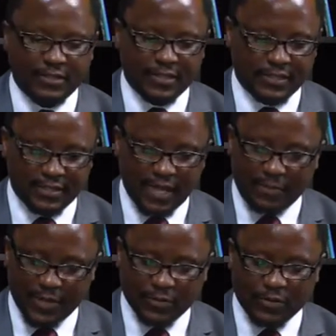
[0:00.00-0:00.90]

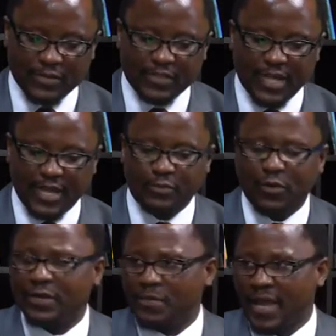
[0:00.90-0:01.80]
chairpersons and
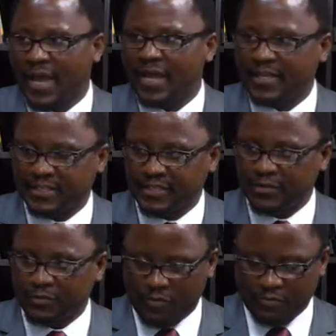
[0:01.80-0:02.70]
1 mayor in Central
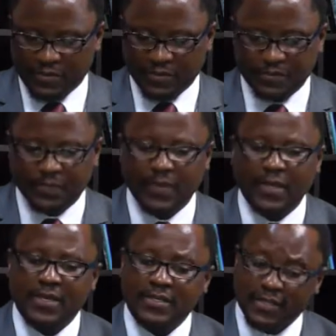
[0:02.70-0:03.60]
Province.
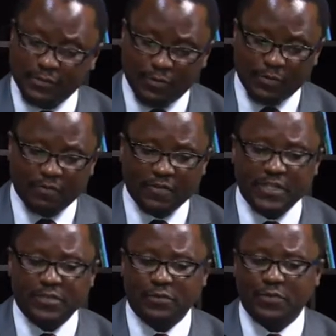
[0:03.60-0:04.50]
Central Province
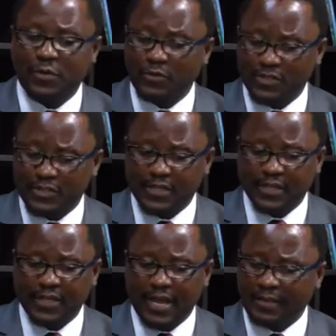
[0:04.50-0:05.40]
will be hosting,
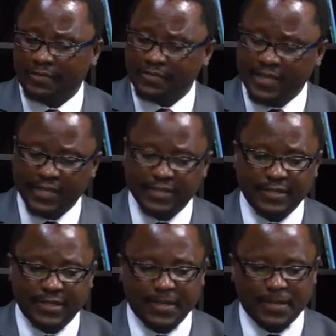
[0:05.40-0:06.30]
like you've said
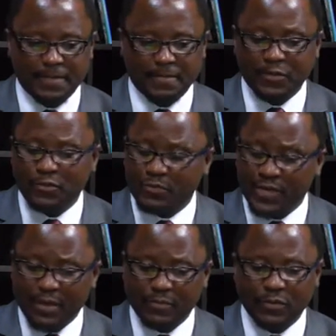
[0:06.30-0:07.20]
in your
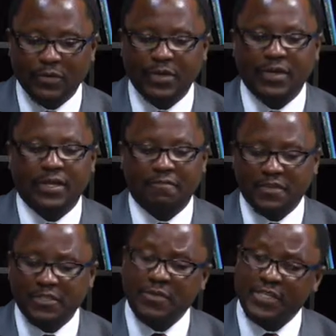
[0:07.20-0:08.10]
preamble,
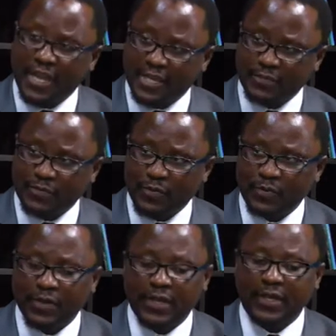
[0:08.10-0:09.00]
Investment Expo
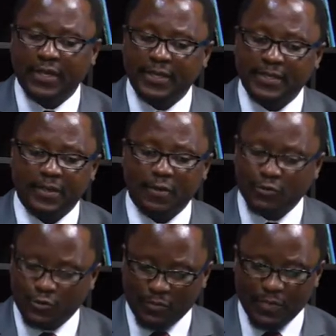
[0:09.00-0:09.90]
in
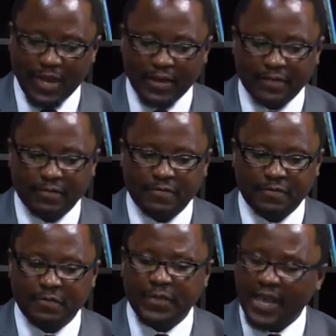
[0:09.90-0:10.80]
October from
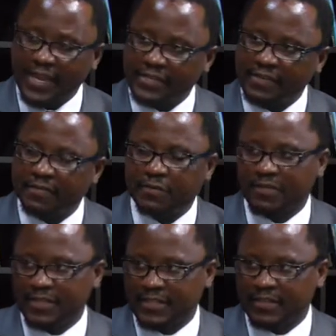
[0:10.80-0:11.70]
the 18th to
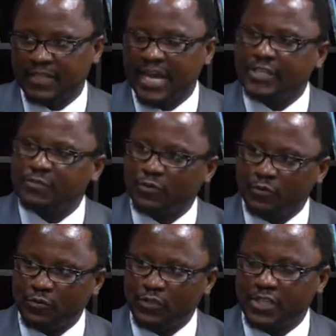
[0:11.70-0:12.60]
13th at
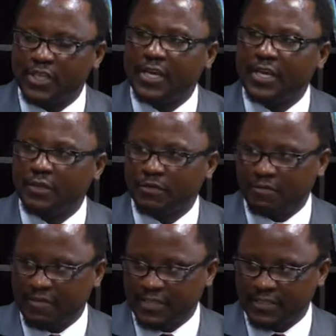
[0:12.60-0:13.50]
Mlongushi
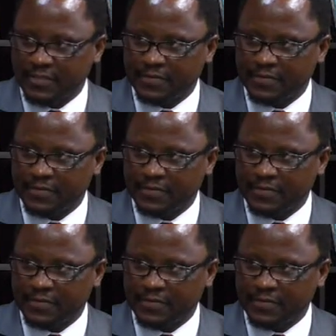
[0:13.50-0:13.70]
University.